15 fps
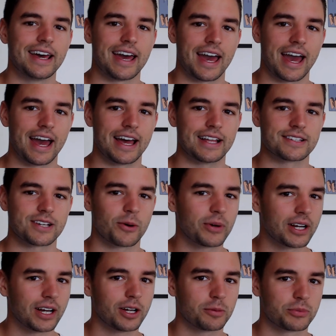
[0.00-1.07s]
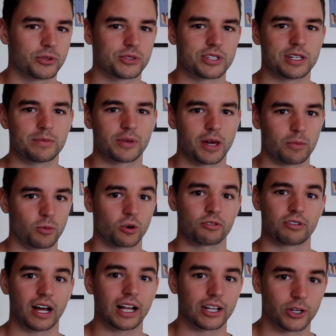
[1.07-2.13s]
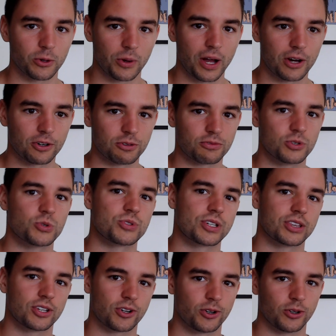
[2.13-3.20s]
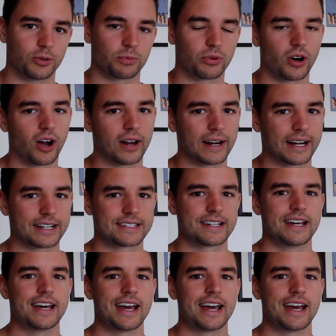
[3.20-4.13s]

and I want to help your team get more value out of using the current product.